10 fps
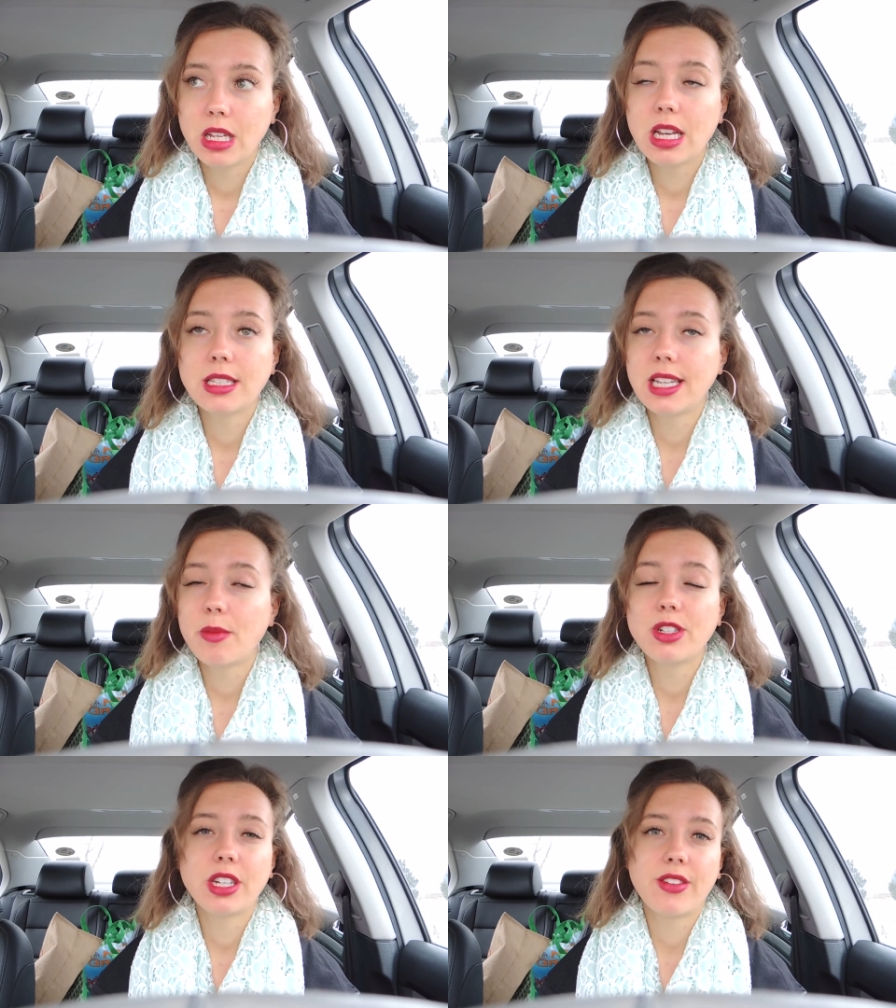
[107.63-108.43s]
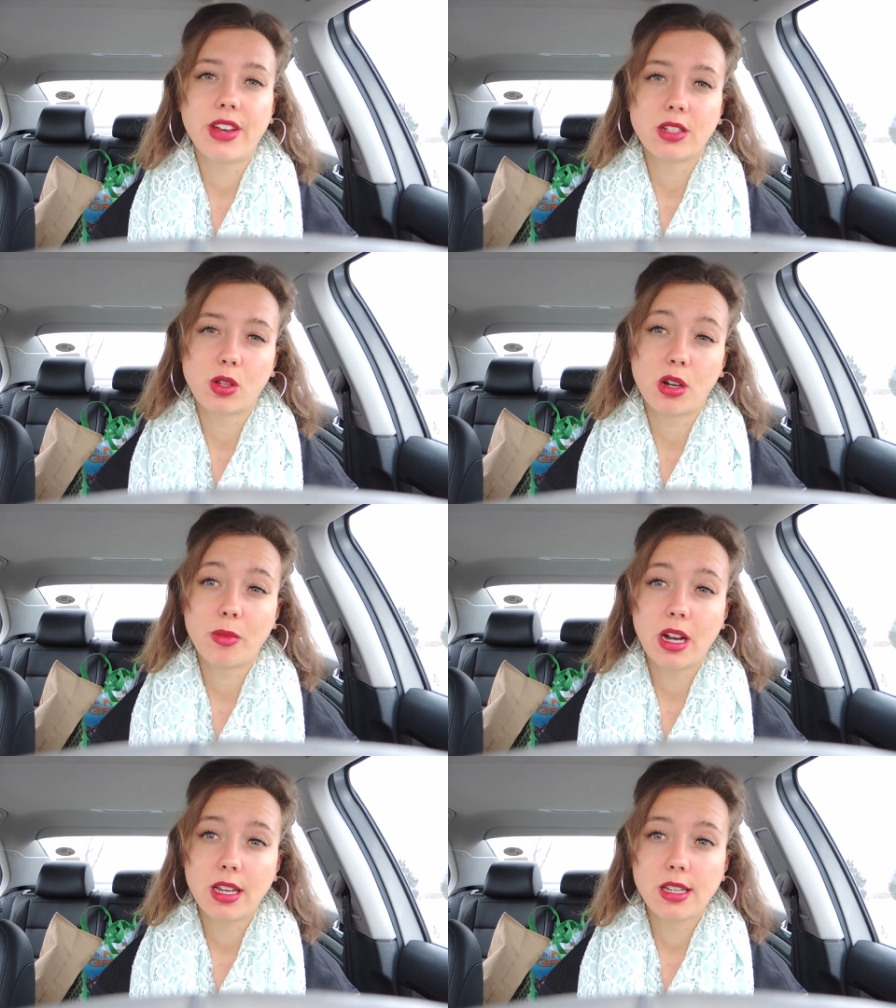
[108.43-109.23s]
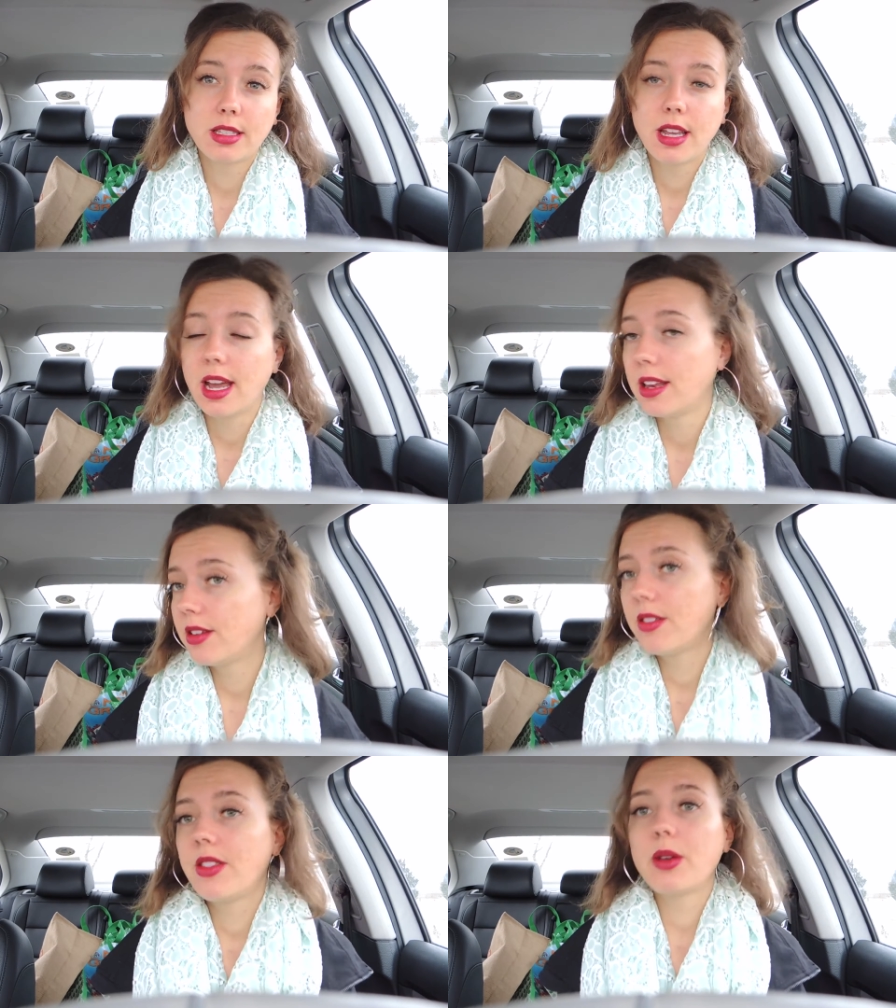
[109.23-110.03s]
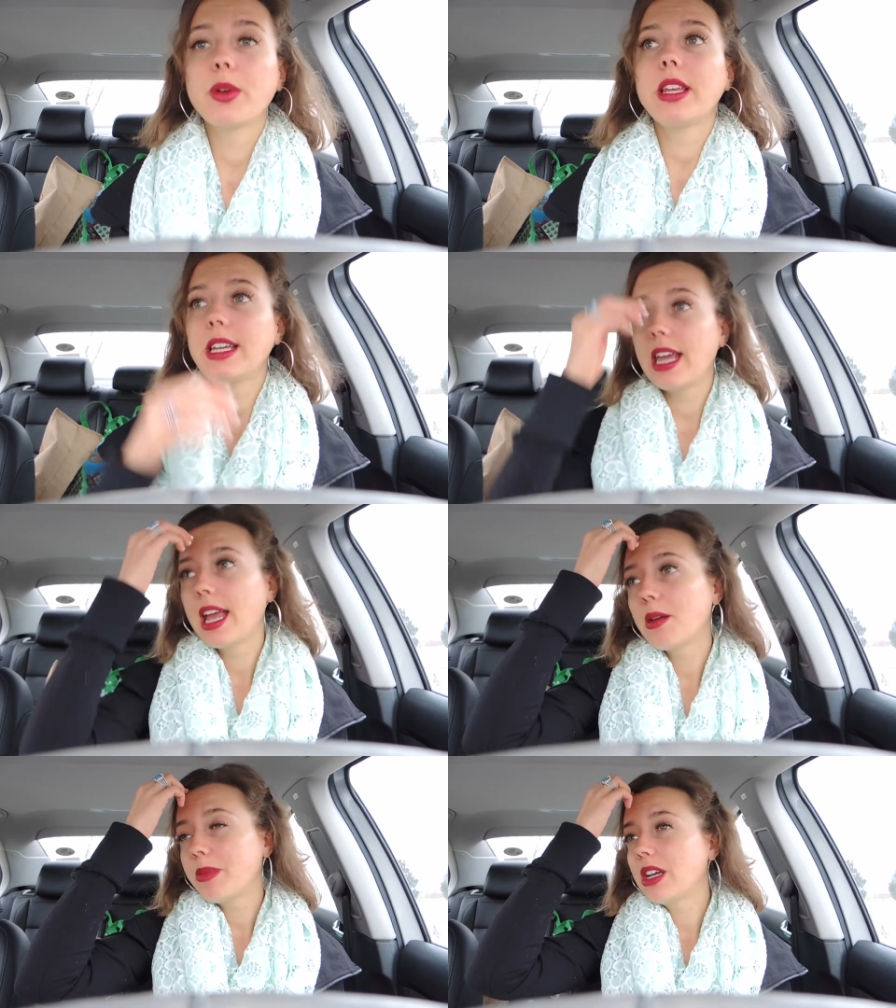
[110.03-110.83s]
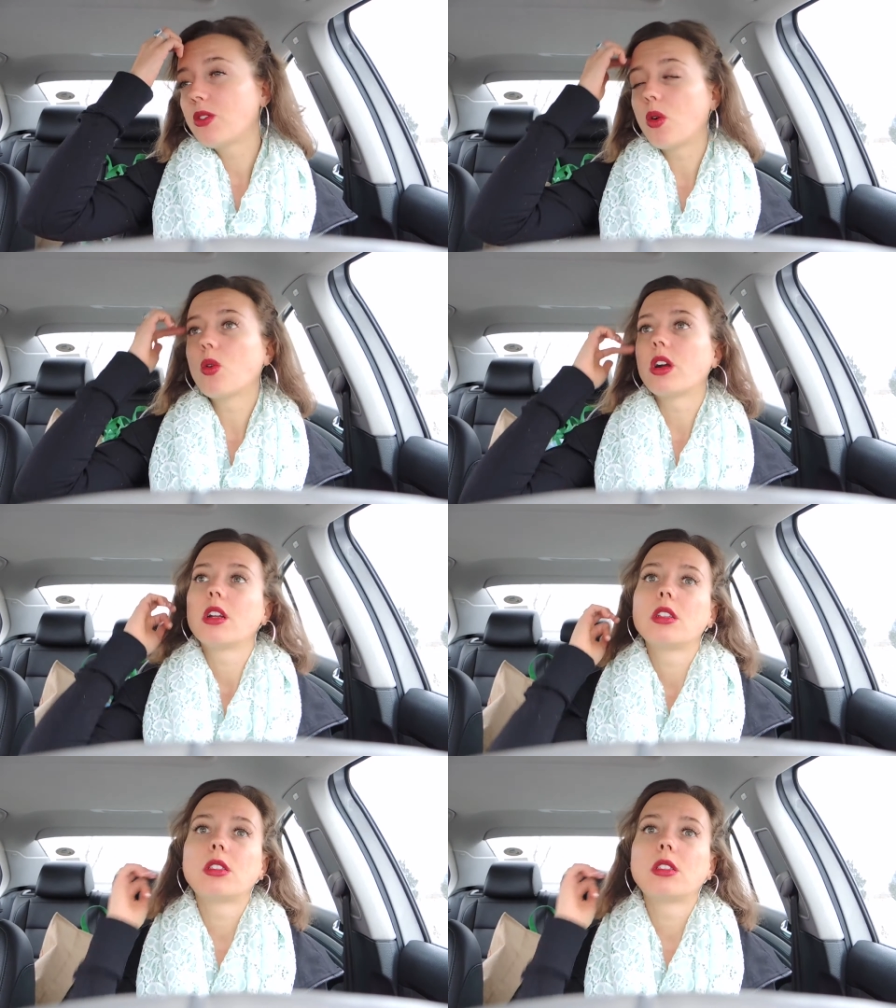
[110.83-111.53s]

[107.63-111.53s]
it has damaging effects on our bodies, and they really can't be ignored.